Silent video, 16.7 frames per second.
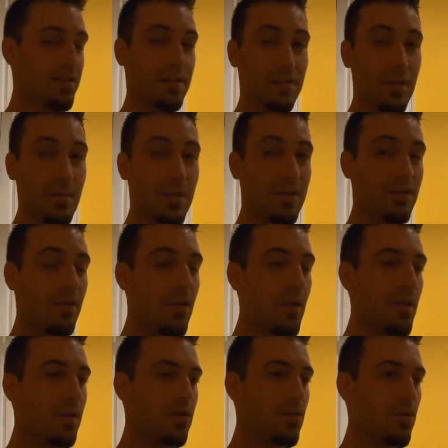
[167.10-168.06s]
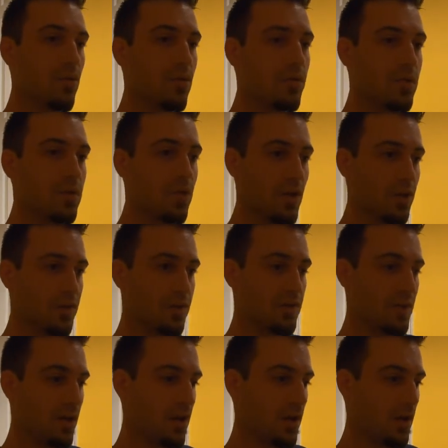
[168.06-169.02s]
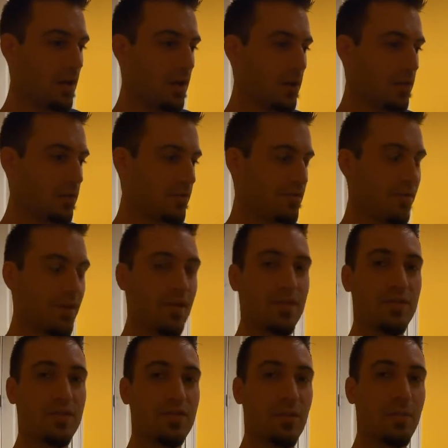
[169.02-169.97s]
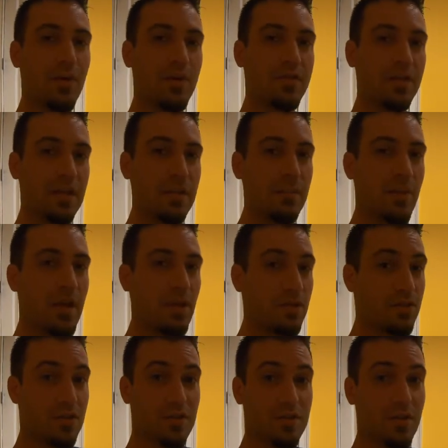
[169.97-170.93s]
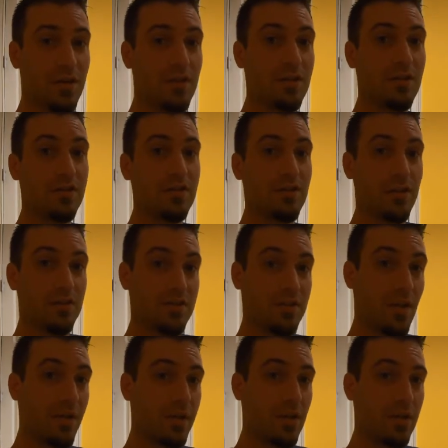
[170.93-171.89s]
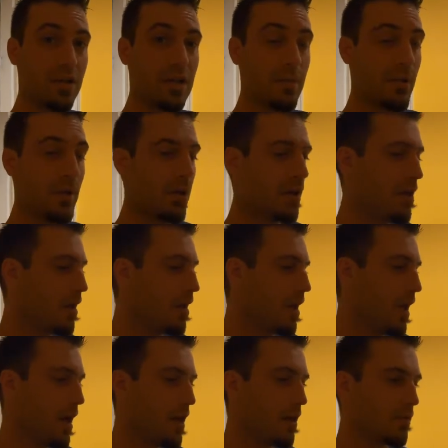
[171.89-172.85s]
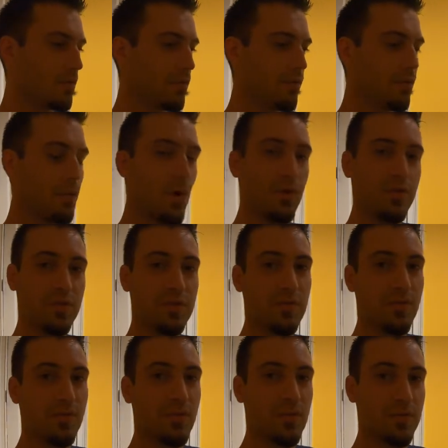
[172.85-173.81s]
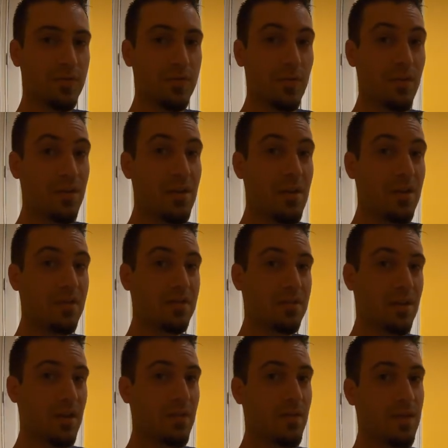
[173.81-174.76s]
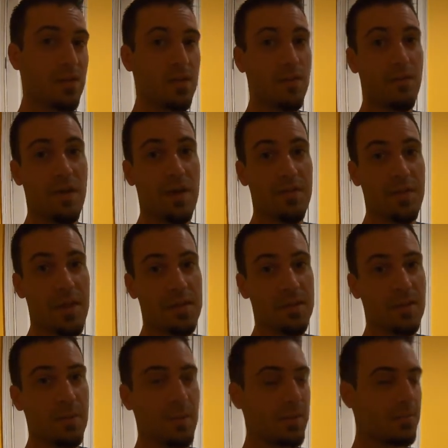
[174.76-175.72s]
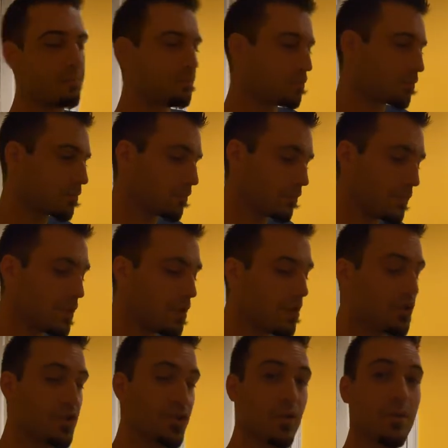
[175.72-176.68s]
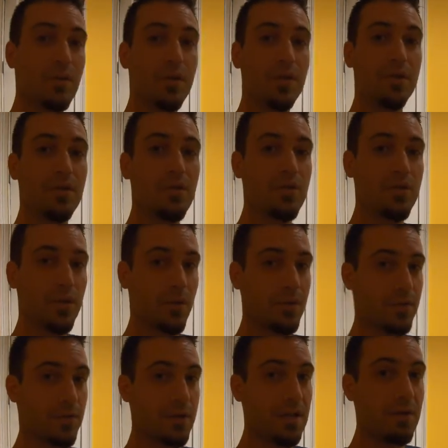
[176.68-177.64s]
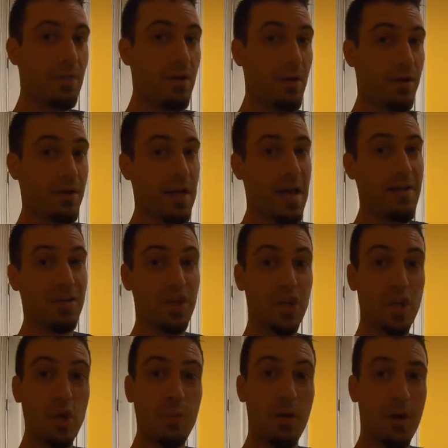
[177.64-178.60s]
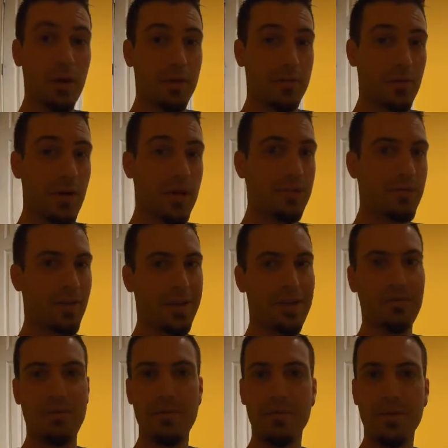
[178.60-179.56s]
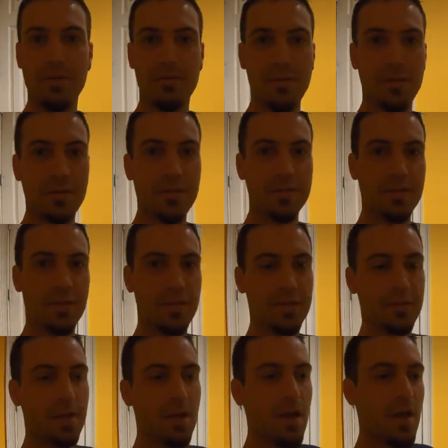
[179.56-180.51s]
limit, you've just decided to jump onto eBay or just decided to start selling on eBay, and you've posted your first few things and then you've hit that limit. Generally, new sellers on eBay are going to have a coupon, right, for 50 free listings.